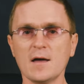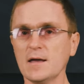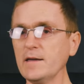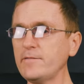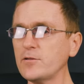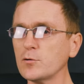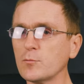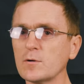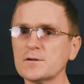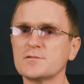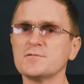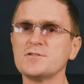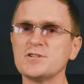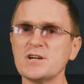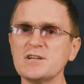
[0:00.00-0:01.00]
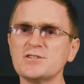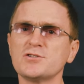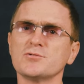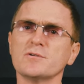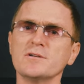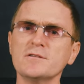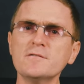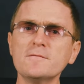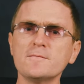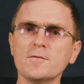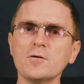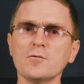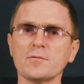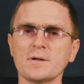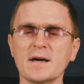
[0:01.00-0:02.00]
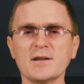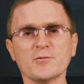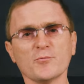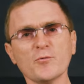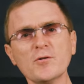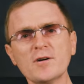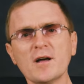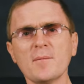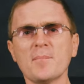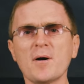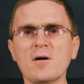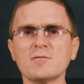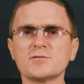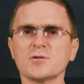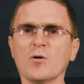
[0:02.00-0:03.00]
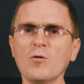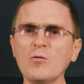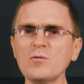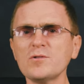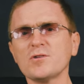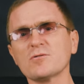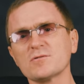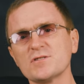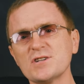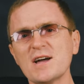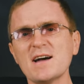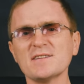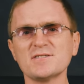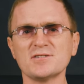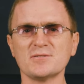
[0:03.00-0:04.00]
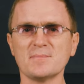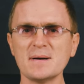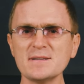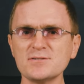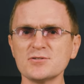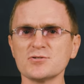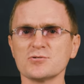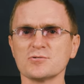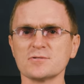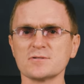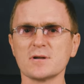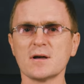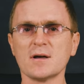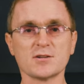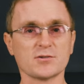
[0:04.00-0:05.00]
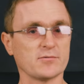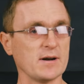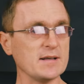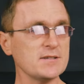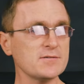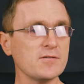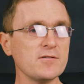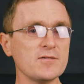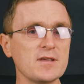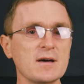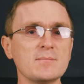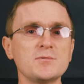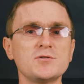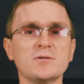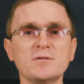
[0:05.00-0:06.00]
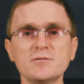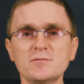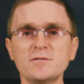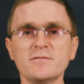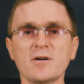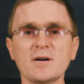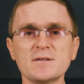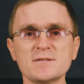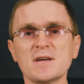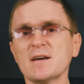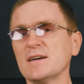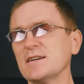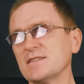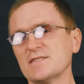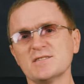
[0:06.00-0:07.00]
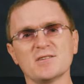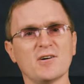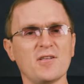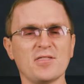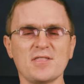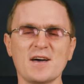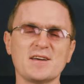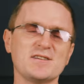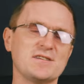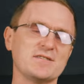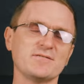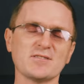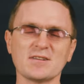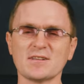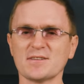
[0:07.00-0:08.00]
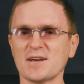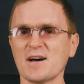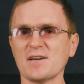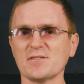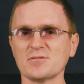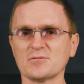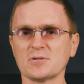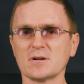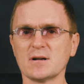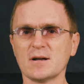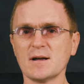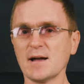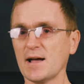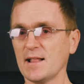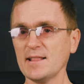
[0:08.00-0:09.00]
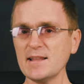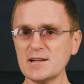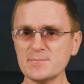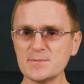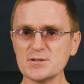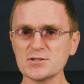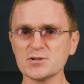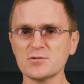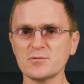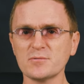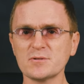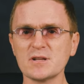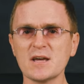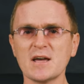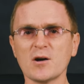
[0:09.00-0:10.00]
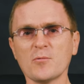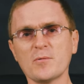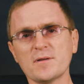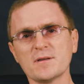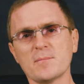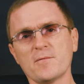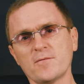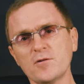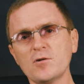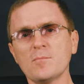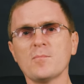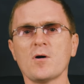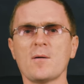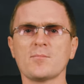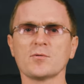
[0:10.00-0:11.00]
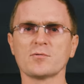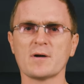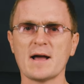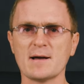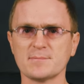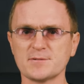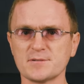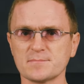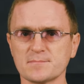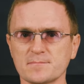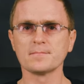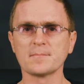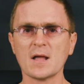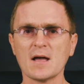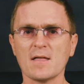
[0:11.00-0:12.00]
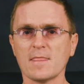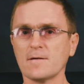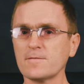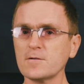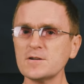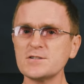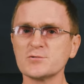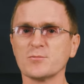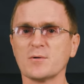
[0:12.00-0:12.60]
If you want to change to a new phone and worry about all your chats and messengers, transferring them to a new device is not that difficult either. Let me show it with a few popular apps. The first